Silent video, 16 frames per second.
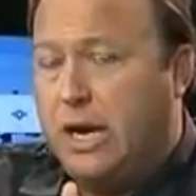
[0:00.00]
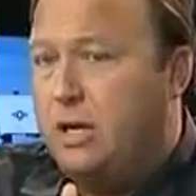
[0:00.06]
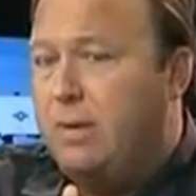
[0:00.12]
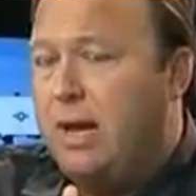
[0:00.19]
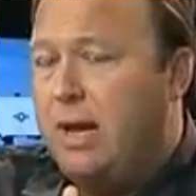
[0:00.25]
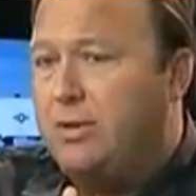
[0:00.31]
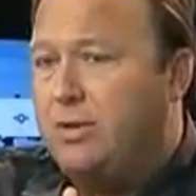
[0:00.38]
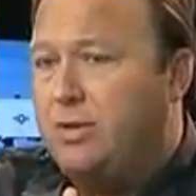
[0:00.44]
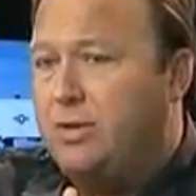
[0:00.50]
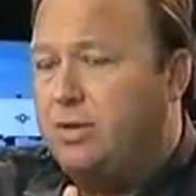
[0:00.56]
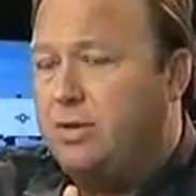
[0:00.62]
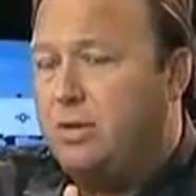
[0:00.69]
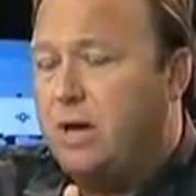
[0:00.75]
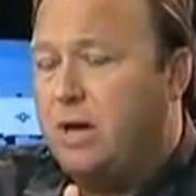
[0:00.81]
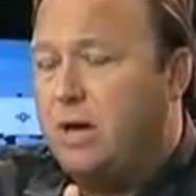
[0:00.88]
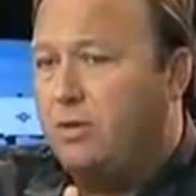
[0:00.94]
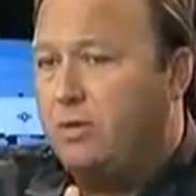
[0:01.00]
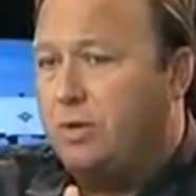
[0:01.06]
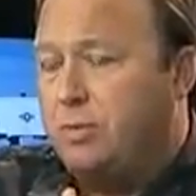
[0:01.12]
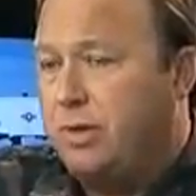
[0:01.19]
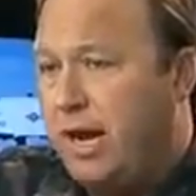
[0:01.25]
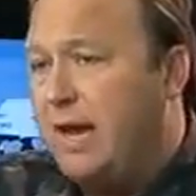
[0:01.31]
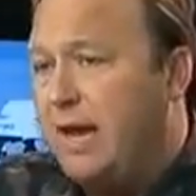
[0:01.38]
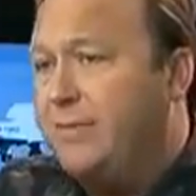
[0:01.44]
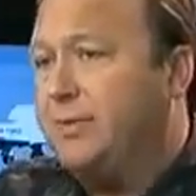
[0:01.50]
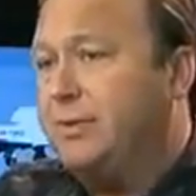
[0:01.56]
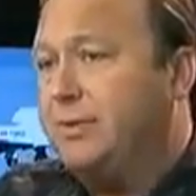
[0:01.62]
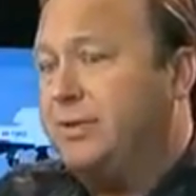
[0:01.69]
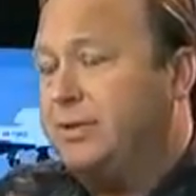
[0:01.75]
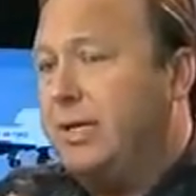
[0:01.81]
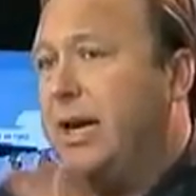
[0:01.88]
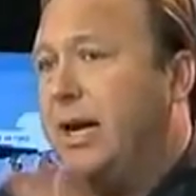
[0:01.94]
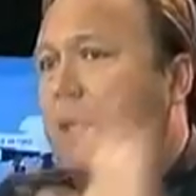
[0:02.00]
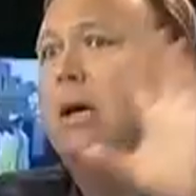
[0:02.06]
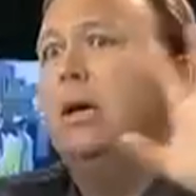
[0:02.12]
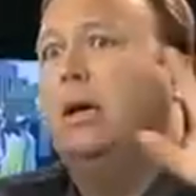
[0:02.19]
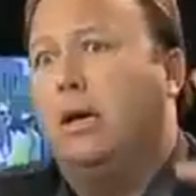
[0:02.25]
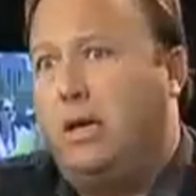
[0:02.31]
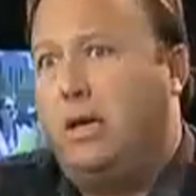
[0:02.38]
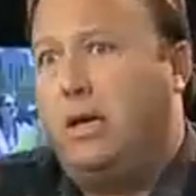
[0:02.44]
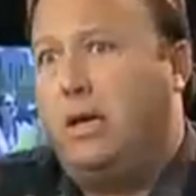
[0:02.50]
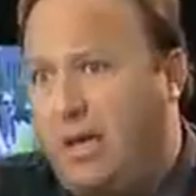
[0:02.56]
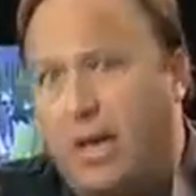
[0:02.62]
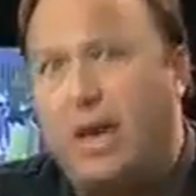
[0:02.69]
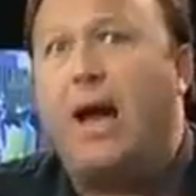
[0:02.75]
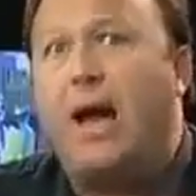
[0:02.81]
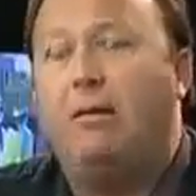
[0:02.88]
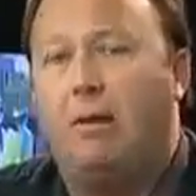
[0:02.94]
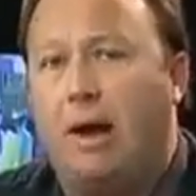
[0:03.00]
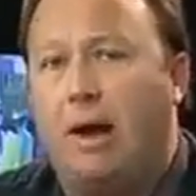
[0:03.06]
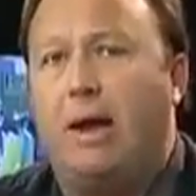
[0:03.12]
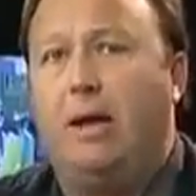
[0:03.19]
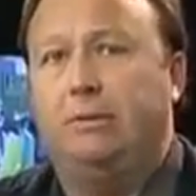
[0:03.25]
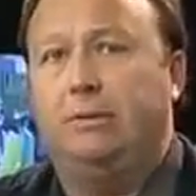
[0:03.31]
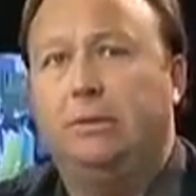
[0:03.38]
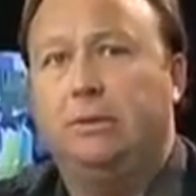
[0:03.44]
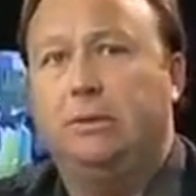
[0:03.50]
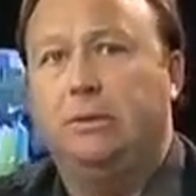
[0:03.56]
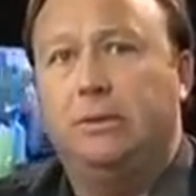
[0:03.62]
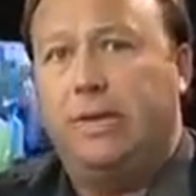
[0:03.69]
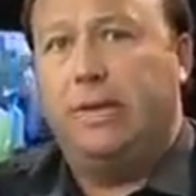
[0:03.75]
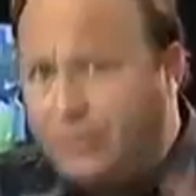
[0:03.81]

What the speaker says: And you had Congressman King and others saying, hit Iran.